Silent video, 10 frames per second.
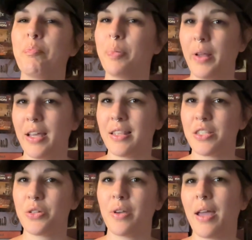playing this
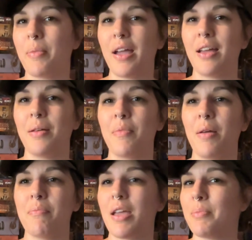new game by him
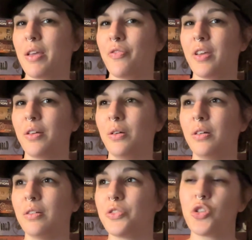made me
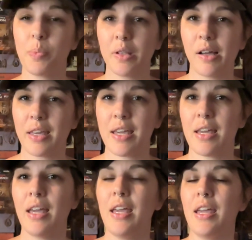feel super lucky.